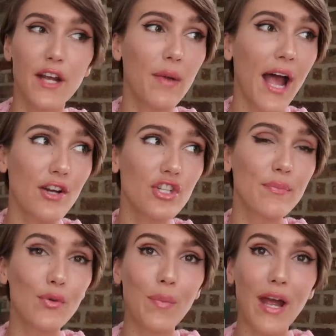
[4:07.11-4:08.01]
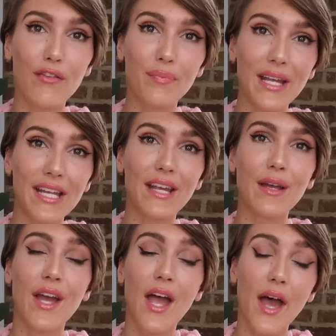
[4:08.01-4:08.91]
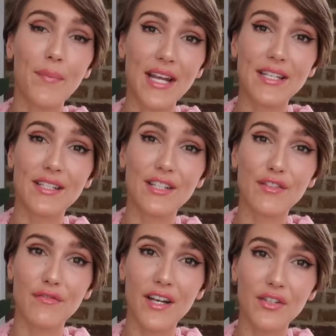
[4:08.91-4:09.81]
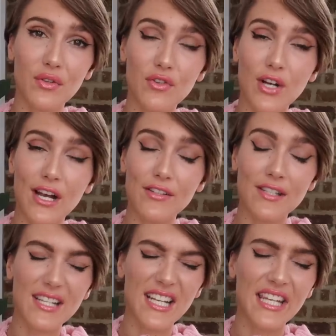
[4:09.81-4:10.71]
I actually bought a pair of pink patent vinyl trousers